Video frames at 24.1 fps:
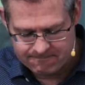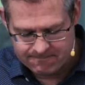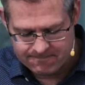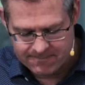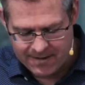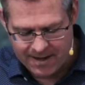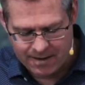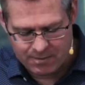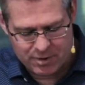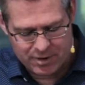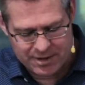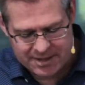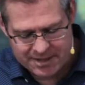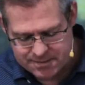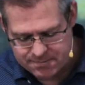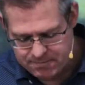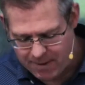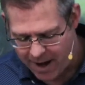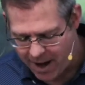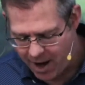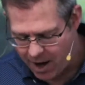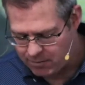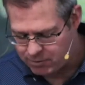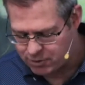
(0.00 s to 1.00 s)
And with this
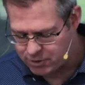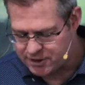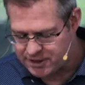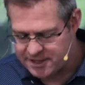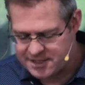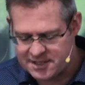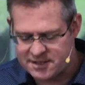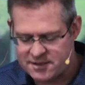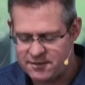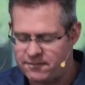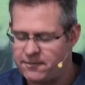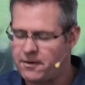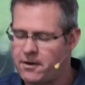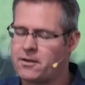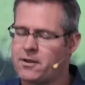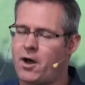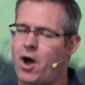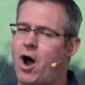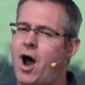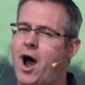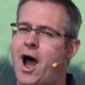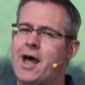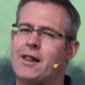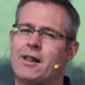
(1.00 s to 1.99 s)
parable, Jesus further
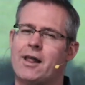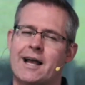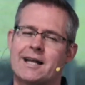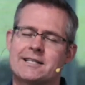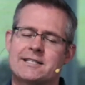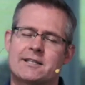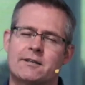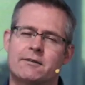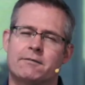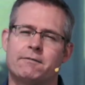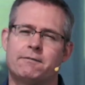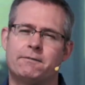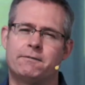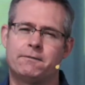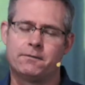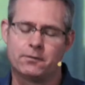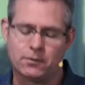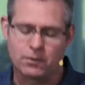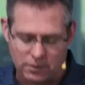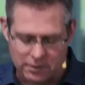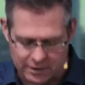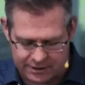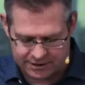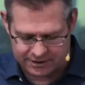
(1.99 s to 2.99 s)
highlights the
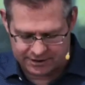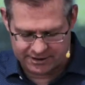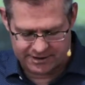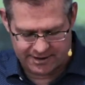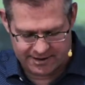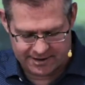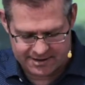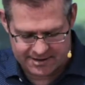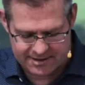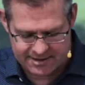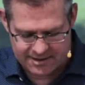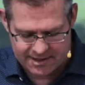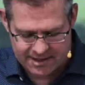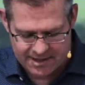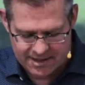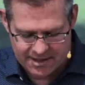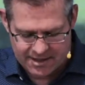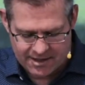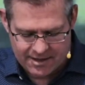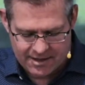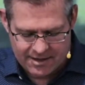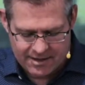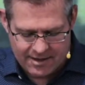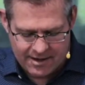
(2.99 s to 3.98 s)
foolishness
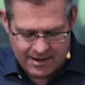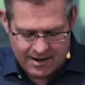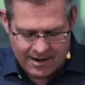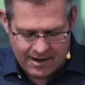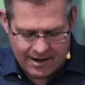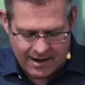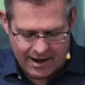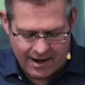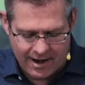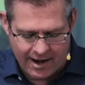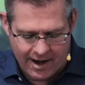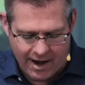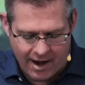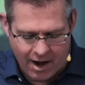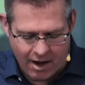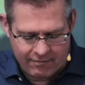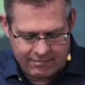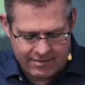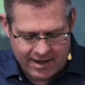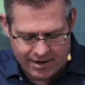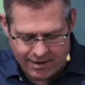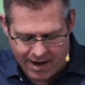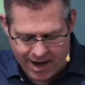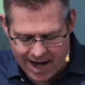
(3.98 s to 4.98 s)
uh, of
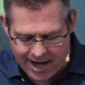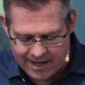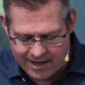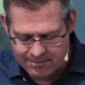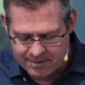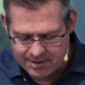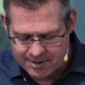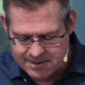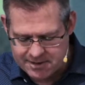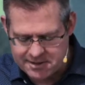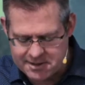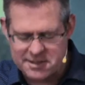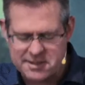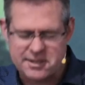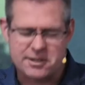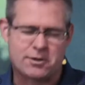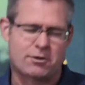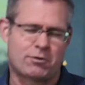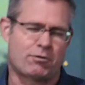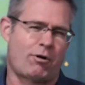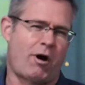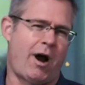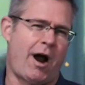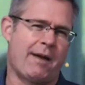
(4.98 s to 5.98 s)
their argument to
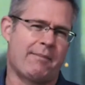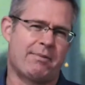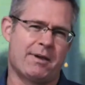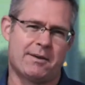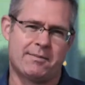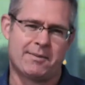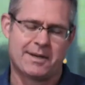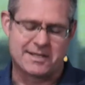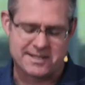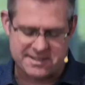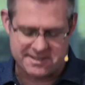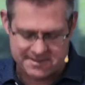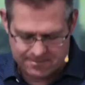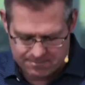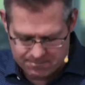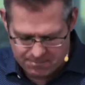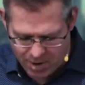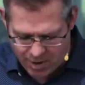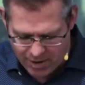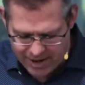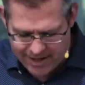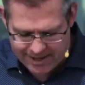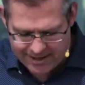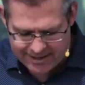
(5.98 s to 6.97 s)
describe him as
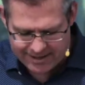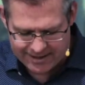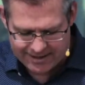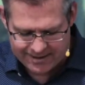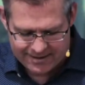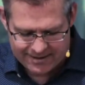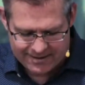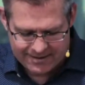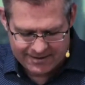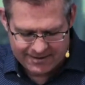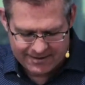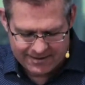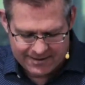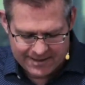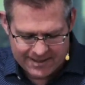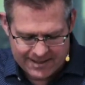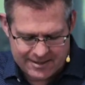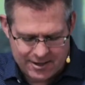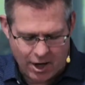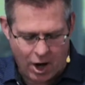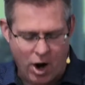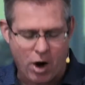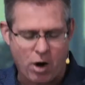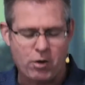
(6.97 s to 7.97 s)
demonic. His
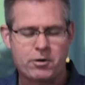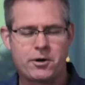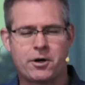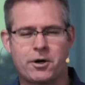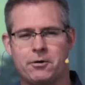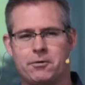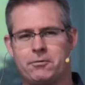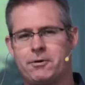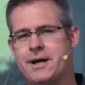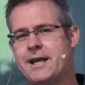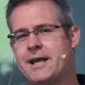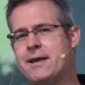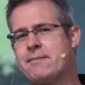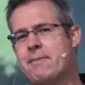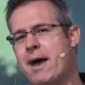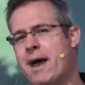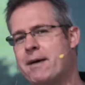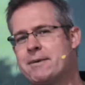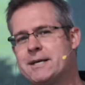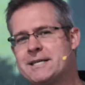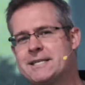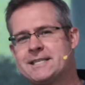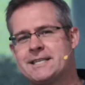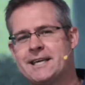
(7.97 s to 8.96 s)
whole career may
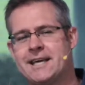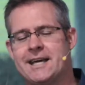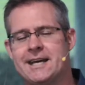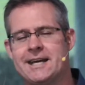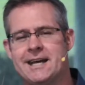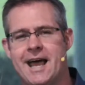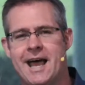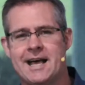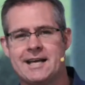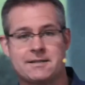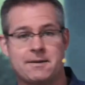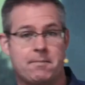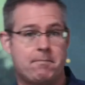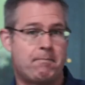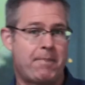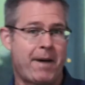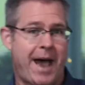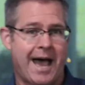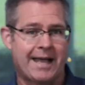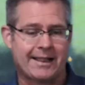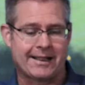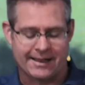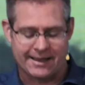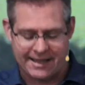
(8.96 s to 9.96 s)
be seen as a
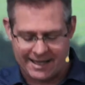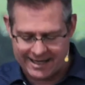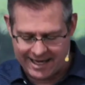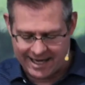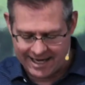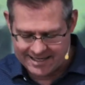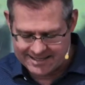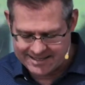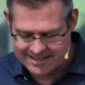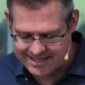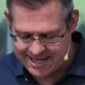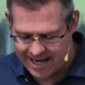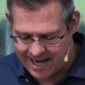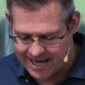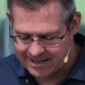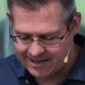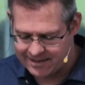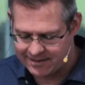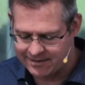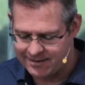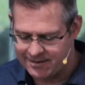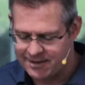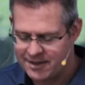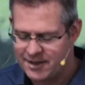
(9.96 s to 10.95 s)
battle against
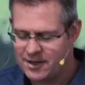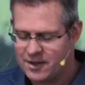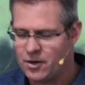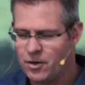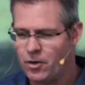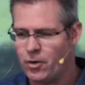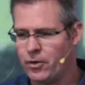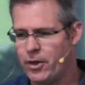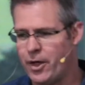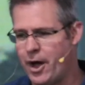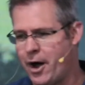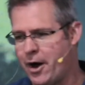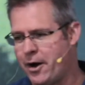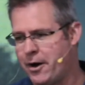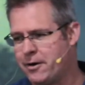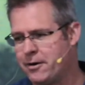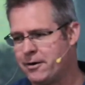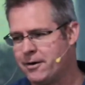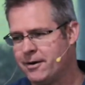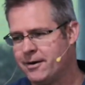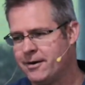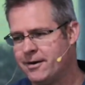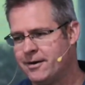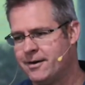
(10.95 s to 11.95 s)
Satan, although
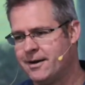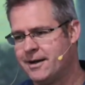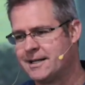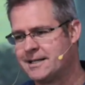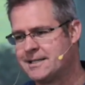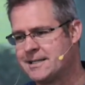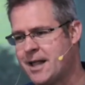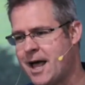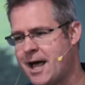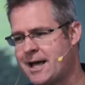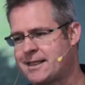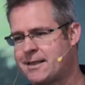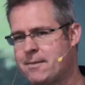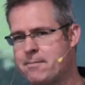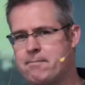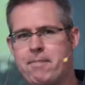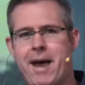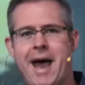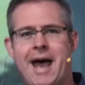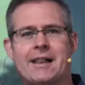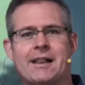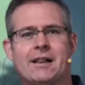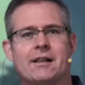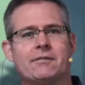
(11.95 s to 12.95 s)
it's like the
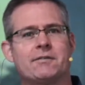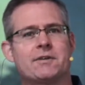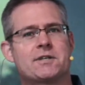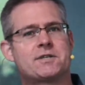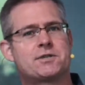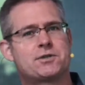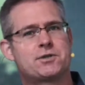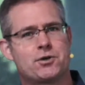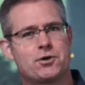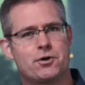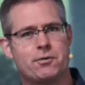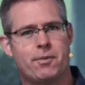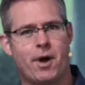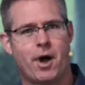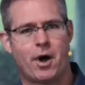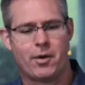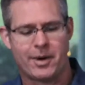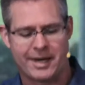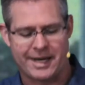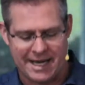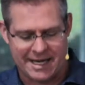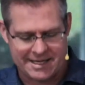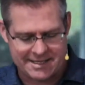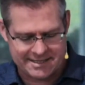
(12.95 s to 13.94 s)
battle of a sumo
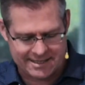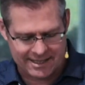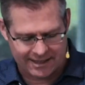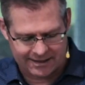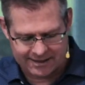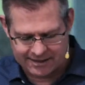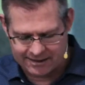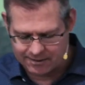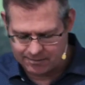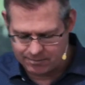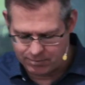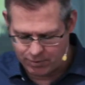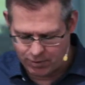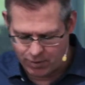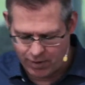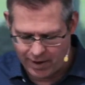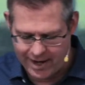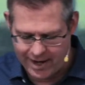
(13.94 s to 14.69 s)
against a little boy.